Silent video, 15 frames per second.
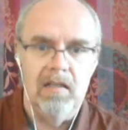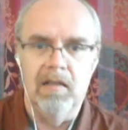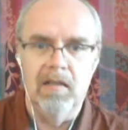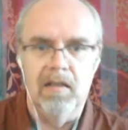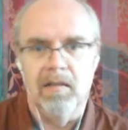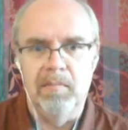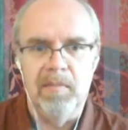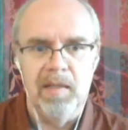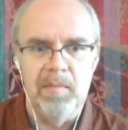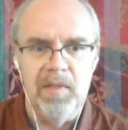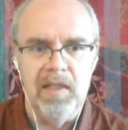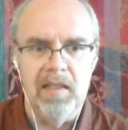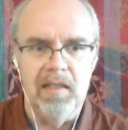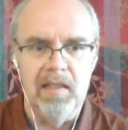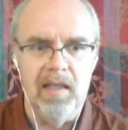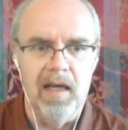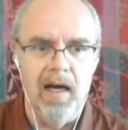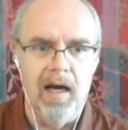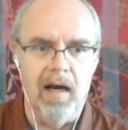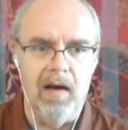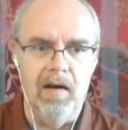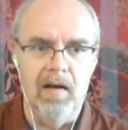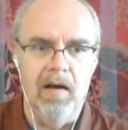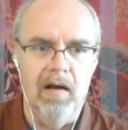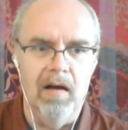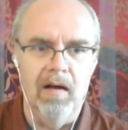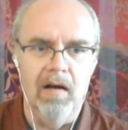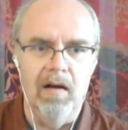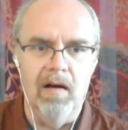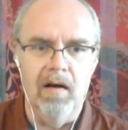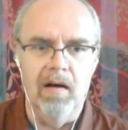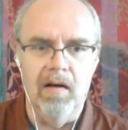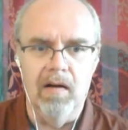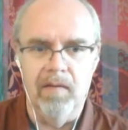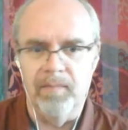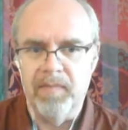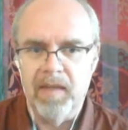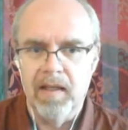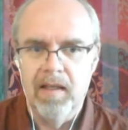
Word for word: uh, maybe they are uh, uh,